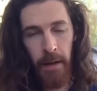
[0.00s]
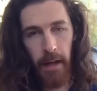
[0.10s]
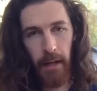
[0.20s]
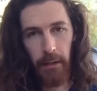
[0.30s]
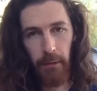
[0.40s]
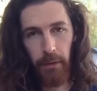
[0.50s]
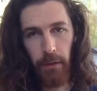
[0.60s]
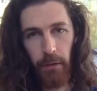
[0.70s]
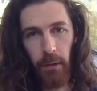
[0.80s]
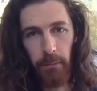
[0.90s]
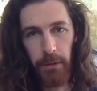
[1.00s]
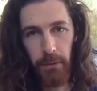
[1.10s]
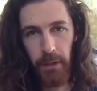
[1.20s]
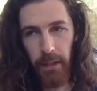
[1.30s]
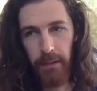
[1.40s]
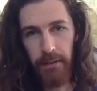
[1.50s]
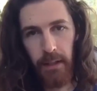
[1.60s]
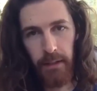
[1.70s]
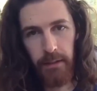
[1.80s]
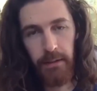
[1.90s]
You come to it and
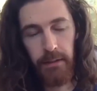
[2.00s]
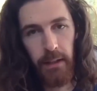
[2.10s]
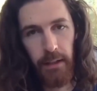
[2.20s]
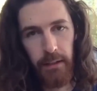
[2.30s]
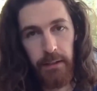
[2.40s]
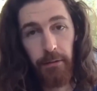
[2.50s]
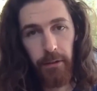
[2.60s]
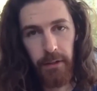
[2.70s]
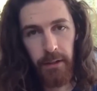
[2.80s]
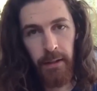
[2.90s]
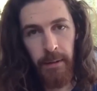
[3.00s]
it's different.